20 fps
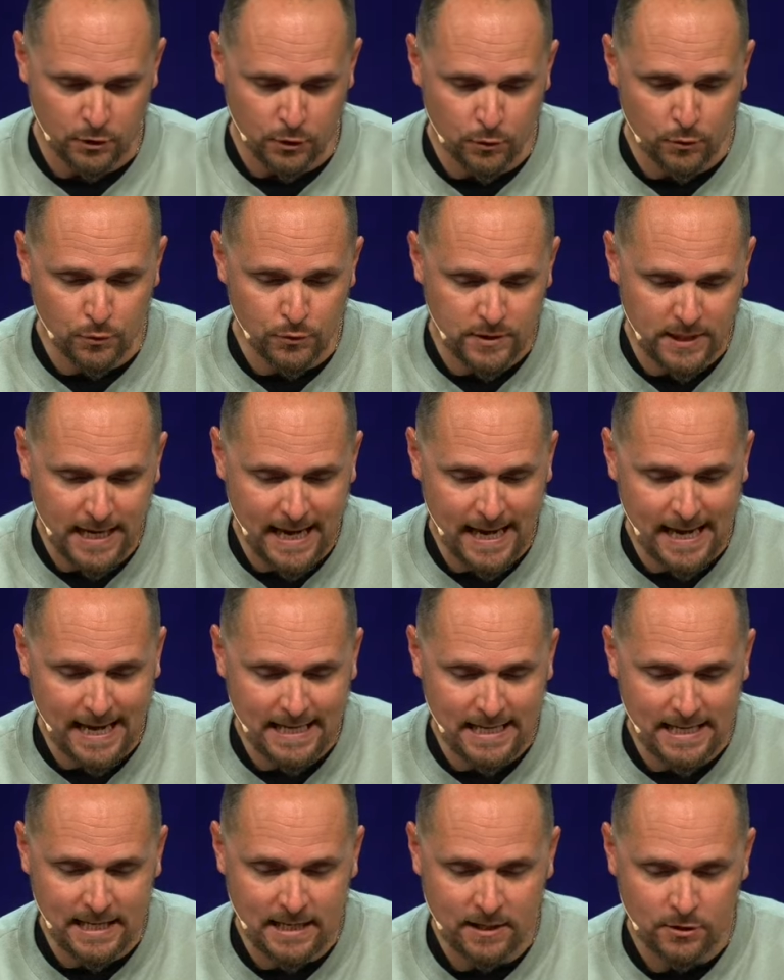Used
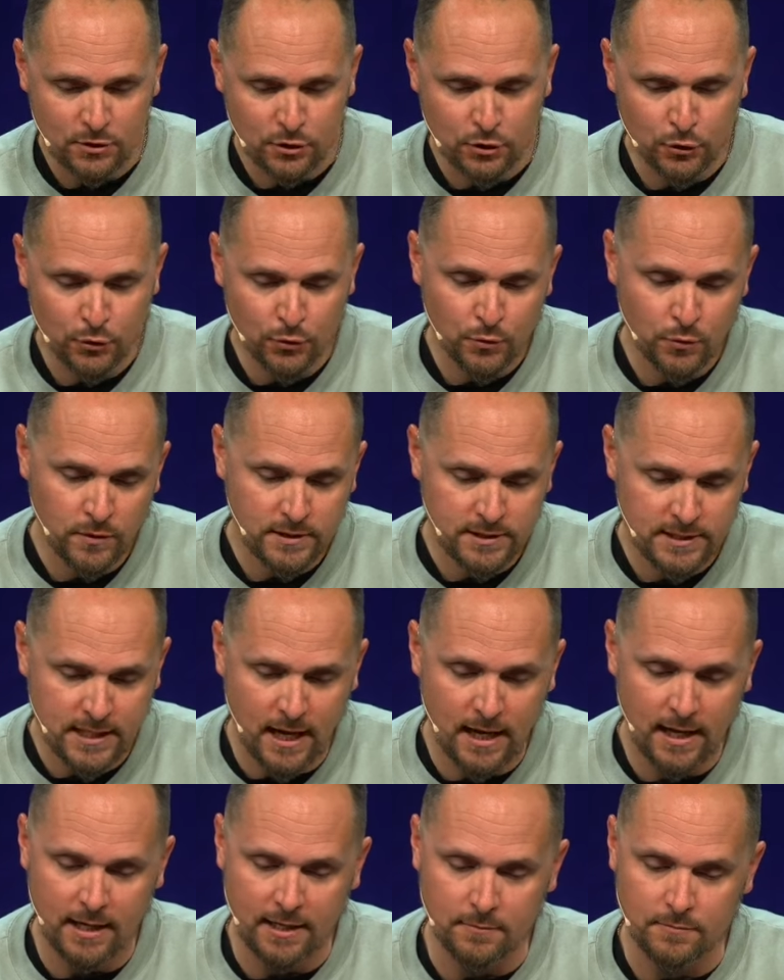82
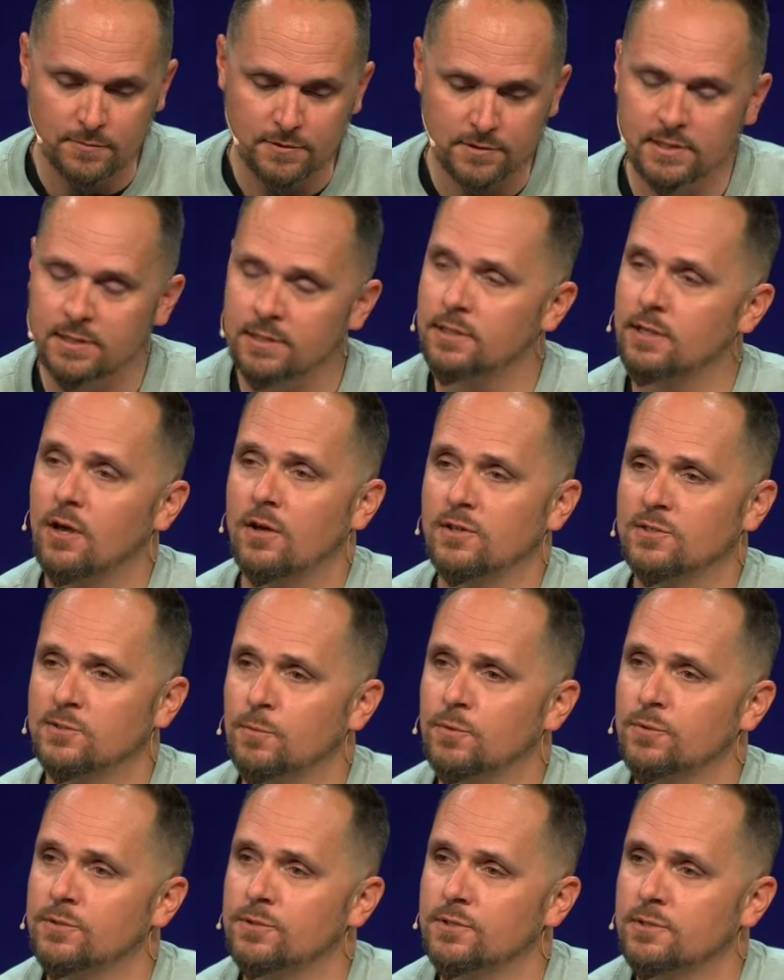times in the
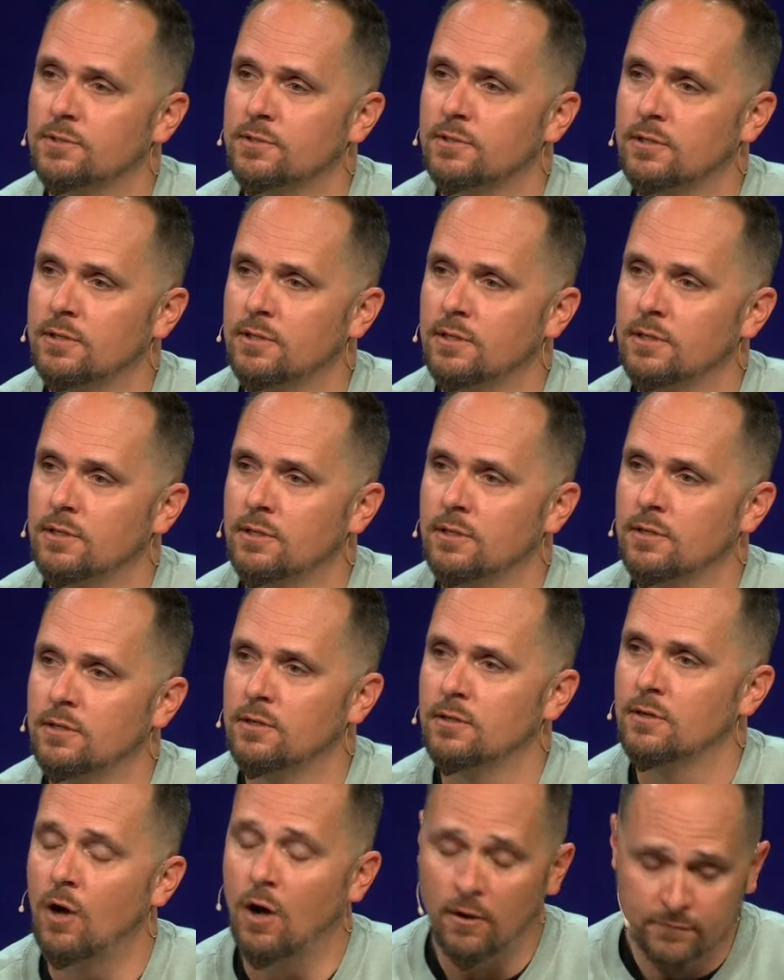Gospels,
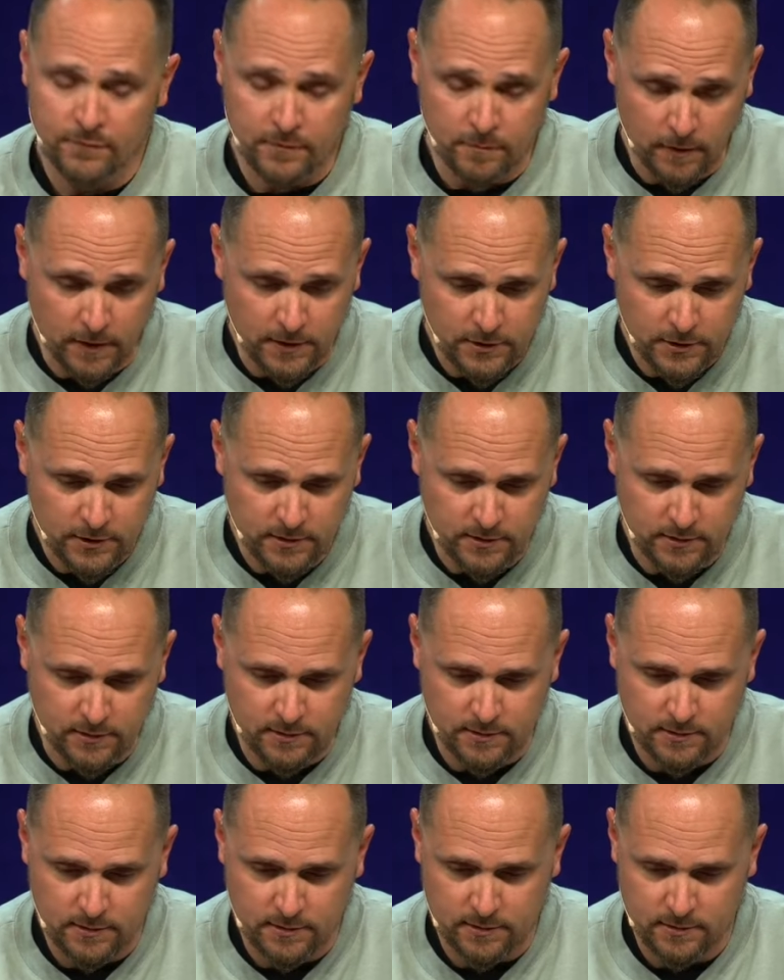often by
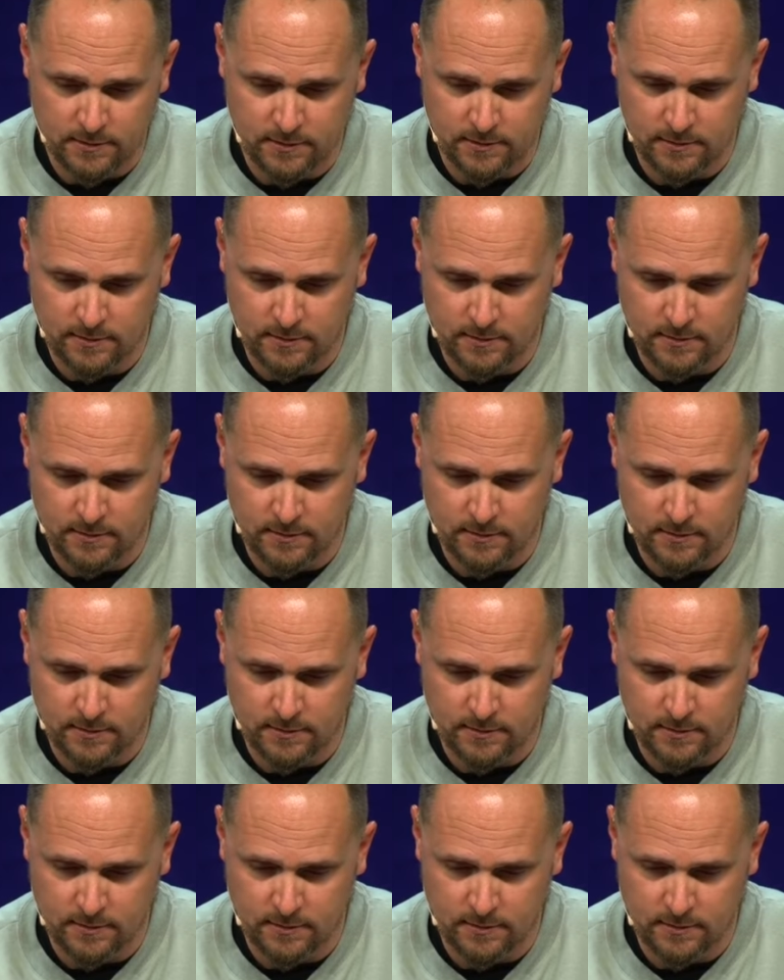Jesus.